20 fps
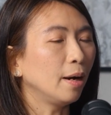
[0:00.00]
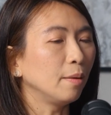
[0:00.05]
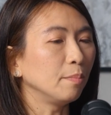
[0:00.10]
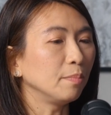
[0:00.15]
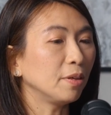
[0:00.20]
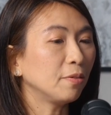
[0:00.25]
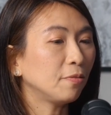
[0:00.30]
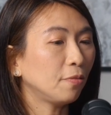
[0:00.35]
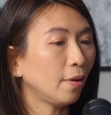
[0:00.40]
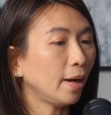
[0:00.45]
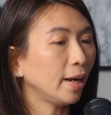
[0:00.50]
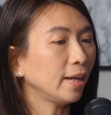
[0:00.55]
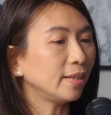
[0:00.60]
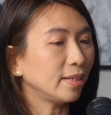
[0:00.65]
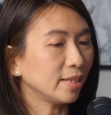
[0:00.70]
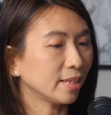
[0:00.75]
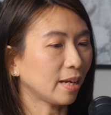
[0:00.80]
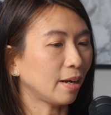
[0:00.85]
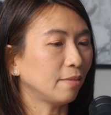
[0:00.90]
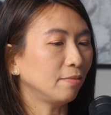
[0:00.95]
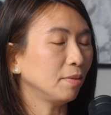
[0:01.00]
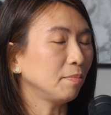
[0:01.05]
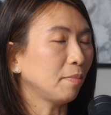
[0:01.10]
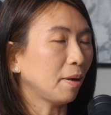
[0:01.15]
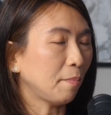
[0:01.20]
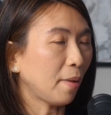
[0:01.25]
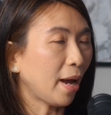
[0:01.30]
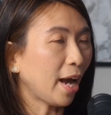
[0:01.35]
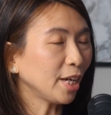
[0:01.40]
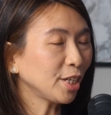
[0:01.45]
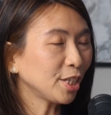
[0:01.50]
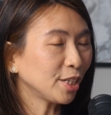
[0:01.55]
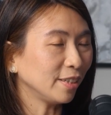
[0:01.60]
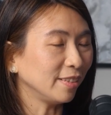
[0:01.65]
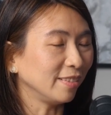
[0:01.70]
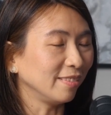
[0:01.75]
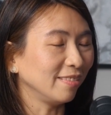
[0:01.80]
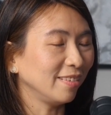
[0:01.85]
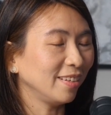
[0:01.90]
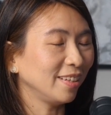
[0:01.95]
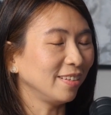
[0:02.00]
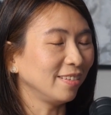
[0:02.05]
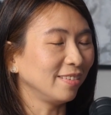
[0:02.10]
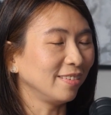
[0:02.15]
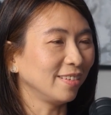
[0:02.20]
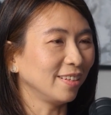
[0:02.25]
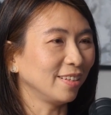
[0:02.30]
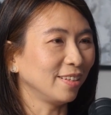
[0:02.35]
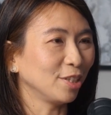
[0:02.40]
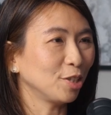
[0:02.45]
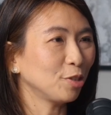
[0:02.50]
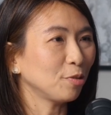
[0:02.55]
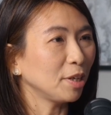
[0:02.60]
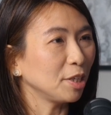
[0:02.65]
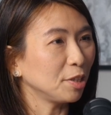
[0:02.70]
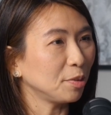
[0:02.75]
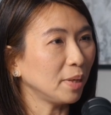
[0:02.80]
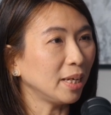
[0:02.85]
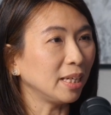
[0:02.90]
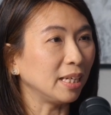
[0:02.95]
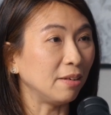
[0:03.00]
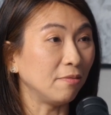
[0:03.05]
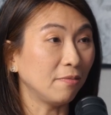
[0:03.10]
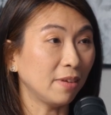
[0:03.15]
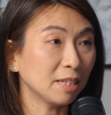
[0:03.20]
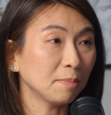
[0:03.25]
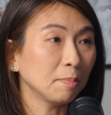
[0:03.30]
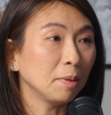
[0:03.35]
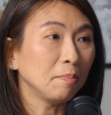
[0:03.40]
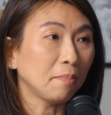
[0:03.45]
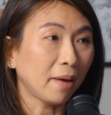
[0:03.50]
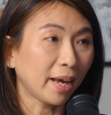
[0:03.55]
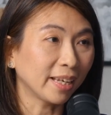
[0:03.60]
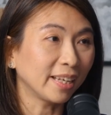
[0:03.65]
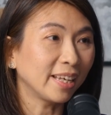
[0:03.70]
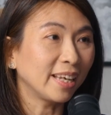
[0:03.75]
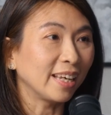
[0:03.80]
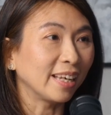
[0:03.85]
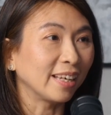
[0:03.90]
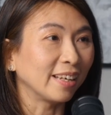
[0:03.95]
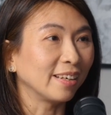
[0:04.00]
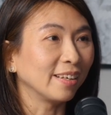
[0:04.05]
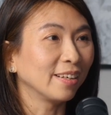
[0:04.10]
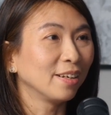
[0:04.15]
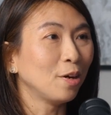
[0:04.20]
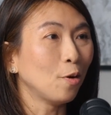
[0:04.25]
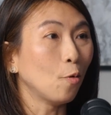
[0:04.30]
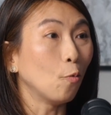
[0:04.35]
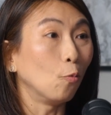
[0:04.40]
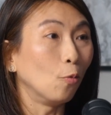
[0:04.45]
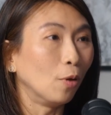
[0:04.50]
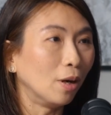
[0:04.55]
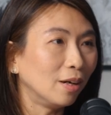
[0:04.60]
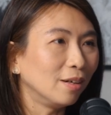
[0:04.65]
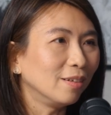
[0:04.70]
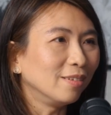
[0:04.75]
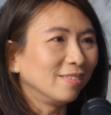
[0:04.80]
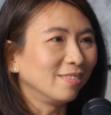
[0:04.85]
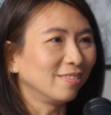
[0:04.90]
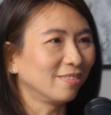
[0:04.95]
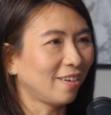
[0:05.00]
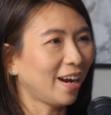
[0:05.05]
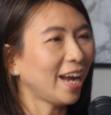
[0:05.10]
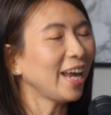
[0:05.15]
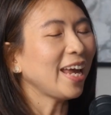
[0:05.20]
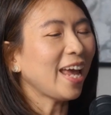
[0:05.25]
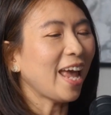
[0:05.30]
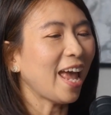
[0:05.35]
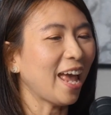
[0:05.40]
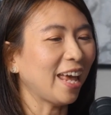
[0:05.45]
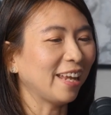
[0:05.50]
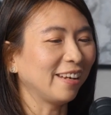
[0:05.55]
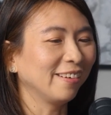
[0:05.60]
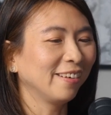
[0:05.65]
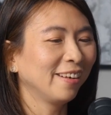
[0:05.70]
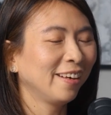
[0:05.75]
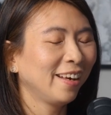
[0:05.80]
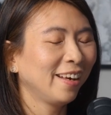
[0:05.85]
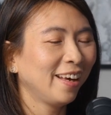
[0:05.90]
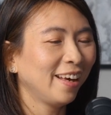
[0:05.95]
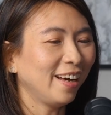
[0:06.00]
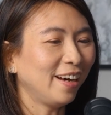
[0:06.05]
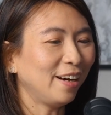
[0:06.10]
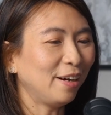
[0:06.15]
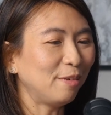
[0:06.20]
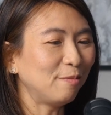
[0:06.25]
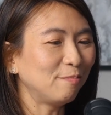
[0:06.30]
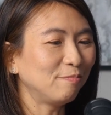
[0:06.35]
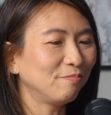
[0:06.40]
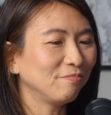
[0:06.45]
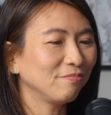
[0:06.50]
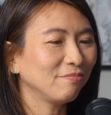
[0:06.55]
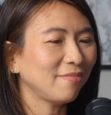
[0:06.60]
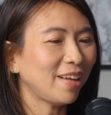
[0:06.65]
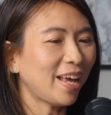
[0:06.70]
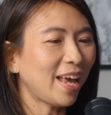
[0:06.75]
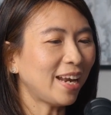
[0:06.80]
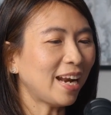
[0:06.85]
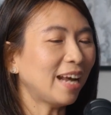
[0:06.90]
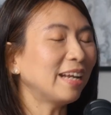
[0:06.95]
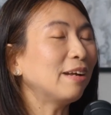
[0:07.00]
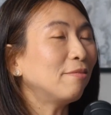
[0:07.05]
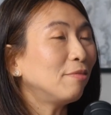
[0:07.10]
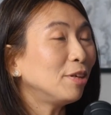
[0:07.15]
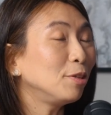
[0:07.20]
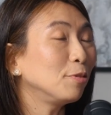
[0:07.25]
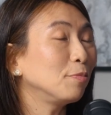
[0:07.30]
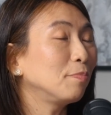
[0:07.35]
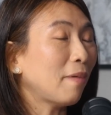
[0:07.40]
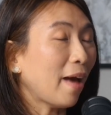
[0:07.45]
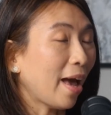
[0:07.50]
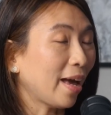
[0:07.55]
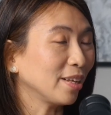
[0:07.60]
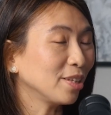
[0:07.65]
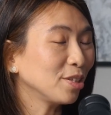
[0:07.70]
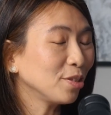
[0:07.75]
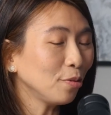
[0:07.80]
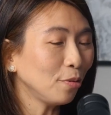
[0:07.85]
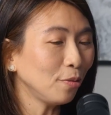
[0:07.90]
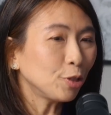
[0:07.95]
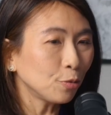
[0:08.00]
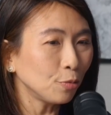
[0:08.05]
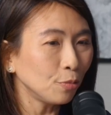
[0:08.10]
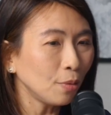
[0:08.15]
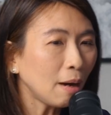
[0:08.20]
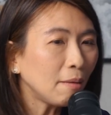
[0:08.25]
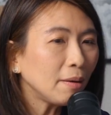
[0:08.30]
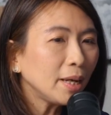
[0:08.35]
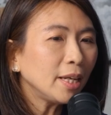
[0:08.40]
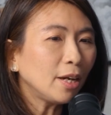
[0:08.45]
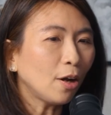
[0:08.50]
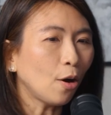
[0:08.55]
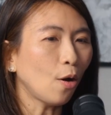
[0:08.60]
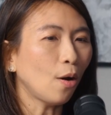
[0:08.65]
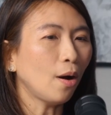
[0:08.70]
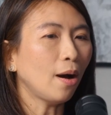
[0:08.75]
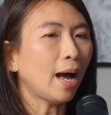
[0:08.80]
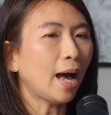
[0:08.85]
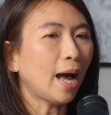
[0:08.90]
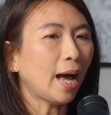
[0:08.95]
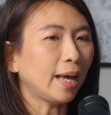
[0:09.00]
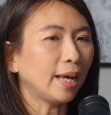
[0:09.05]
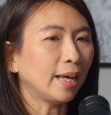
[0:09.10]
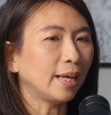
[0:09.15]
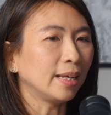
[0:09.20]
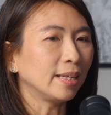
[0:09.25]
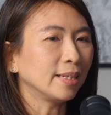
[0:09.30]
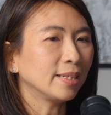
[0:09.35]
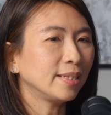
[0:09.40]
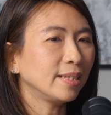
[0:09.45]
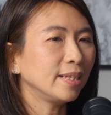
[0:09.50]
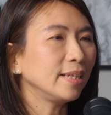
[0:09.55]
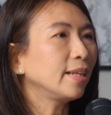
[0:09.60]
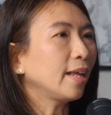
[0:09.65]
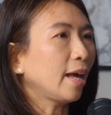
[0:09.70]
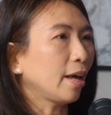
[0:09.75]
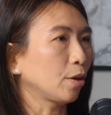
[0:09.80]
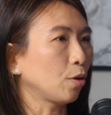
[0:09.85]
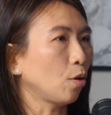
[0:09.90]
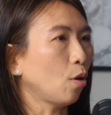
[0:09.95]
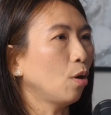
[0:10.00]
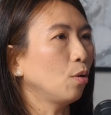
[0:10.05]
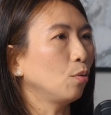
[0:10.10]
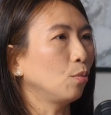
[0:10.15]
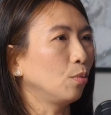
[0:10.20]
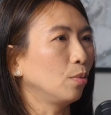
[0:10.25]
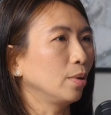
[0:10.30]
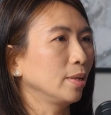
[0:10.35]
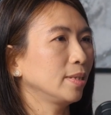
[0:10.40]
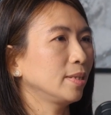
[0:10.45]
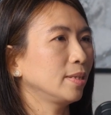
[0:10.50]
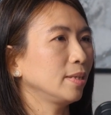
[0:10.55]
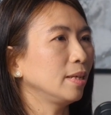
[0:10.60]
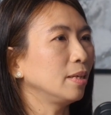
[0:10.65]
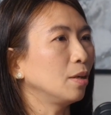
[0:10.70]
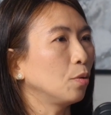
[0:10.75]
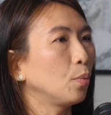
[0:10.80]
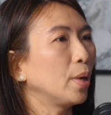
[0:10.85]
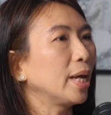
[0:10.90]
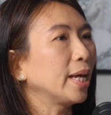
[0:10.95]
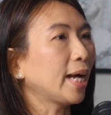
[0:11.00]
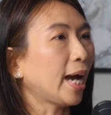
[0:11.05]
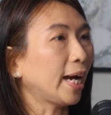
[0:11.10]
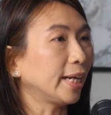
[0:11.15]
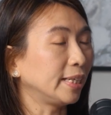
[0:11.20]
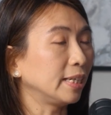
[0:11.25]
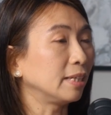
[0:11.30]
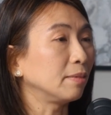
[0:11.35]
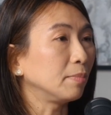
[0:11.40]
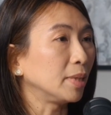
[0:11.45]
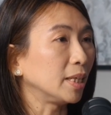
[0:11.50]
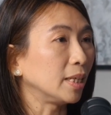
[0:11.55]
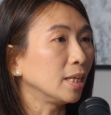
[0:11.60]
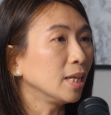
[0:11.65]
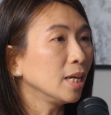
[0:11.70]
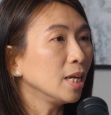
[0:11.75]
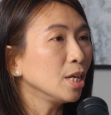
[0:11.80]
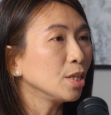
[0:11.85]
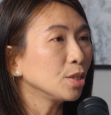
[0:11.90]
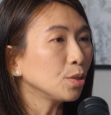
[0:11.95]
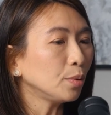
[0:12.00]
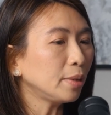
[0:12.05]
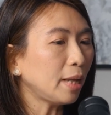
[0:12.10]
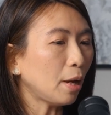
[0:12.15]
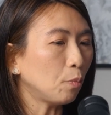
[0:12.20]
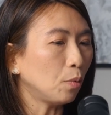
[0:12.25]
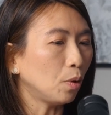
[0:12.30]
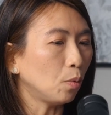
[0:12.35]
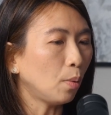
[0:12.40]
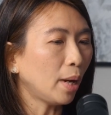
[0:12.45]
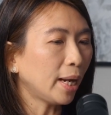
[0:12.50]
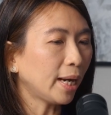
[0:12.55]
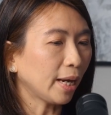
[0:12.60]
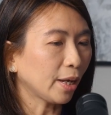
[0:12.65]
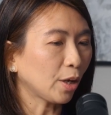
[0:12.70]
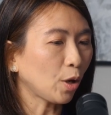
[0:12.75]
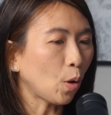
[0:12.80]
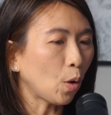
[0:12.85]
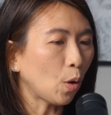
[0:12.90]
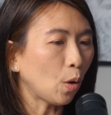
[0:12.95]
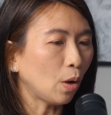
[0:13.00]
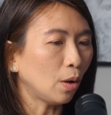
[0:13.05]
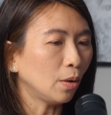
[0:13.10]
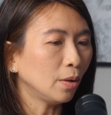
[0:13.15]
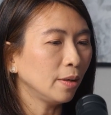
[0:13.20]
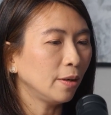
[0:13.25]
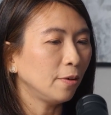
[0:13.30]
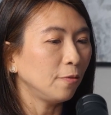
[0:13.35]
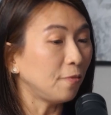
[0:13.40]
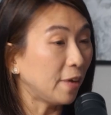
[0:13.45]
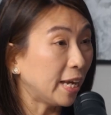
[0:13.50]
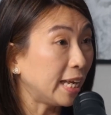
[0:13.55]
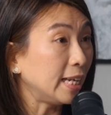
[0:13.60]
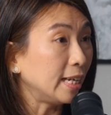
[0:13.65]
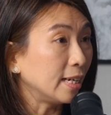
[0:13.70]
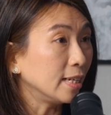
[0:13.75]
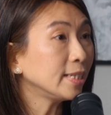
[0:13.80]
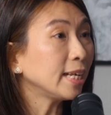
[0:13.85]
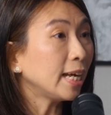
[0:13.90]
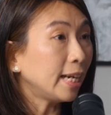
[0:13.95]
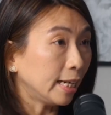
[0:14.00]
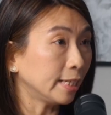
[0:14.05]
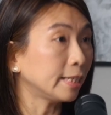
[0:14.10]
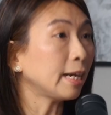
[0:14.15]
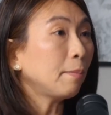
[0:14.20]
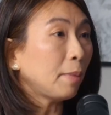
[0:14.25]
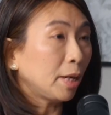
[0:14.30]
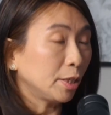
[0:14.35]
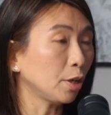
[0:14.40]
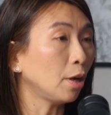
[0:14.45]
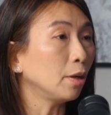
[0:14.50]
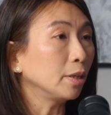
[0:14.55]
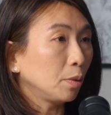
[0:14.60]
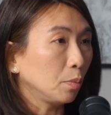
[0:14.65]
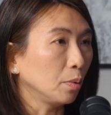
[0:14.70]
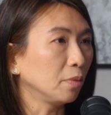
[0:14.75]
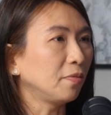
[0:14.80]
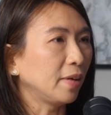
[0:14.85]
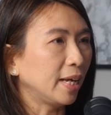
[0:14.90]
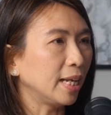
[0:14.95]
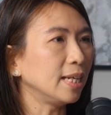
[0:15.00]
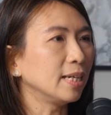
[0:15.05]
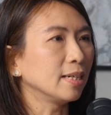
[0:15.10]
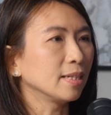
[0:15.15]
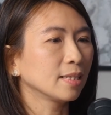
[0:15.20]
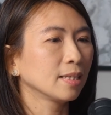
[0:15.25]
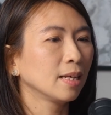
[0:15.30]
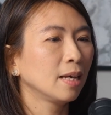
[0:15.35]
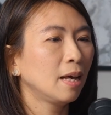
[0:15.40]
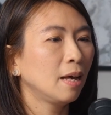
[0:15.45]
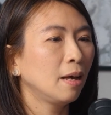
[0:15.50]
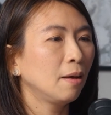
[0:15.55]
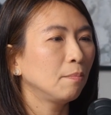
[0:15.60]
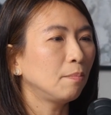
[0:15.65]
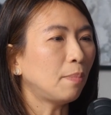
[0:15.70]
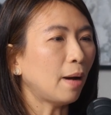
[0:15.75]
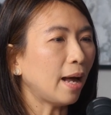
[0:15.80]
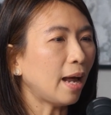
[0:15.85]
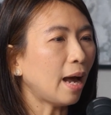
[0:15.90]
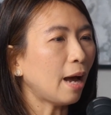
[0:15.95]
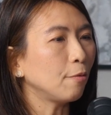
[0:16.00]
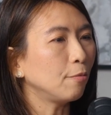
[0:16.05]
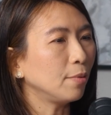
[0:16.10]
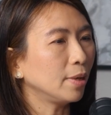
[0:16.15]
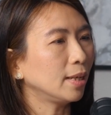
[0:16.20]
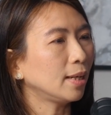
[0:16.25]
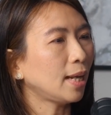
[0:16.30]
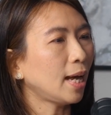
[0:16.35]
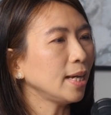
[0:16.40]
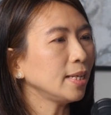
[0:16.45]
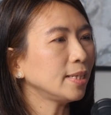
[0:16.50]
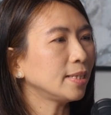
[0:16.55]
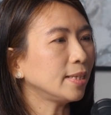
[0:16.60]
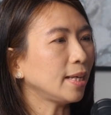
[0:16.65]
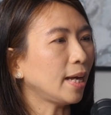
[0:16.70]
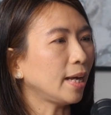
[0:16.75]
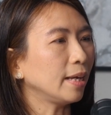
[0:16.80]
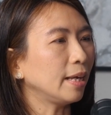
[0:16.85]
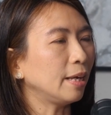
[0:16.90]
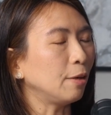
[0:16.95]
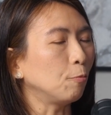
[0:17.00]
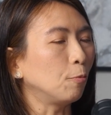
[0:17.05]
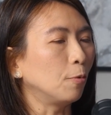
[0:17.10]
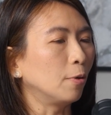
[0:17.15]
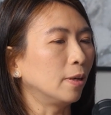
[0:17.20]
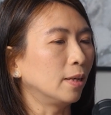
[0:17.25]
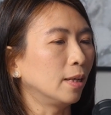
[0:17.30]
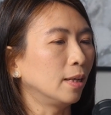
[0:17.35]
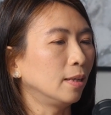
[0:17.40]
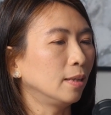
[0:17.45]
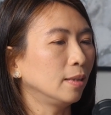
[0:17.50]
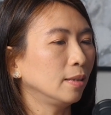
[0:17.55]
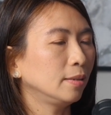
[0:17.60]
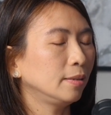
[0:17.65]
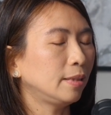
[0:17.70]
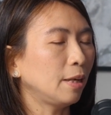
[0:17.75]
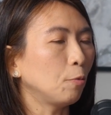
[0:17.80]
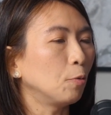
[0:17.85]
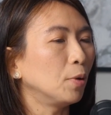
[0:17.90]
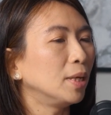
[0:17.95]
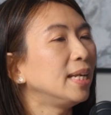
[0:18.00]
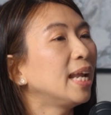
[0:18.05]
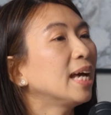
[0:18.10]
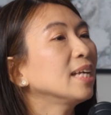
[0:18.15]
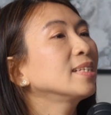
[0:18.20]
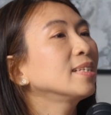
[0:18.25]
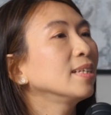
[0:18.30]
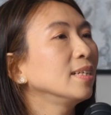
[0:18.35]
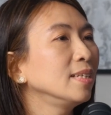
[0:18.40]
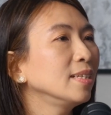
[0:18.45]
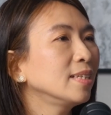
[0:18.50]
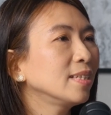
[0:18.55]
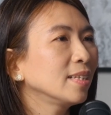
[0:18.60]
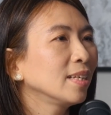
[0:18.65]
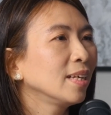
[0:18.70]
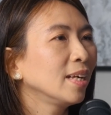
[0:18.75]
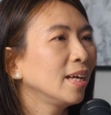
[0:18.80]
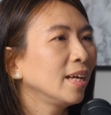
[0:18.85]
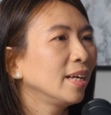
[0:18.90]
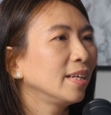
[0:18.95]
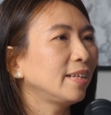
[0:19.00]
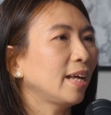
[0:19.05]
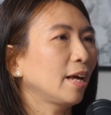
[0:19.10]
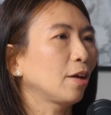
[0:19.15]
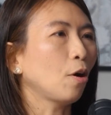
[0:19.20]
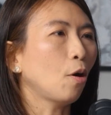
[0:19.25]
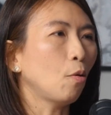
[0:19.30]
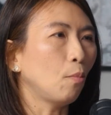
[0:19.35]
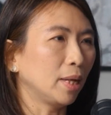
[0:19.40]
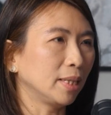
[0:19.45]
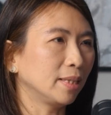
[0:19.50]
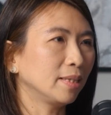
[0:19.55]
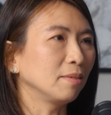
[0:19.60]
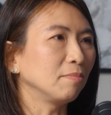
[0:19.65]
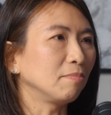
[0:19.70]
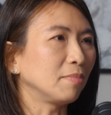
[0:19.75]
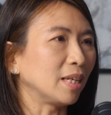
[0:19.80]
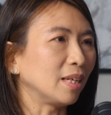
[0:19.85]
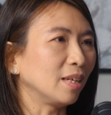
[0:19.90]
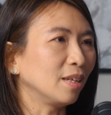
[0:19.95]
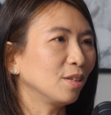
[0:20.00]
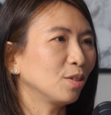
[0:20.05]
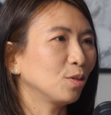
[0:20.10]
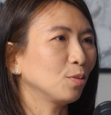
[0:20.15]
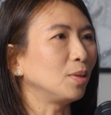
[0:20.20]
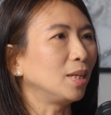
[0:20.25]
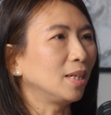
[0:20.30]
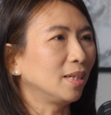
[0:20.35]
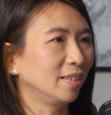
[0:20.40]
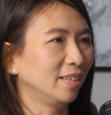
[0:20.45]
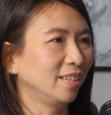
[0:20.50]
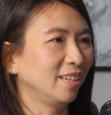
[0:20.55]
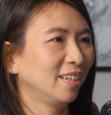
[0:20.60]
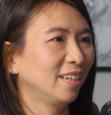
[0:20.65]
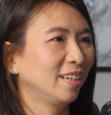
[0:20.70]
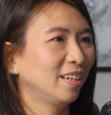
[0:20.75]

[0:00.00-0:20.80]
Before I discovered my passion in the treasury and investment banking world, right? And I never looked back. So throughout it all, I see that God was in a way guiding me. So there were what I call failures. At the time, I thought they were failures, but I realized that they were lessons that God wanted me to learn,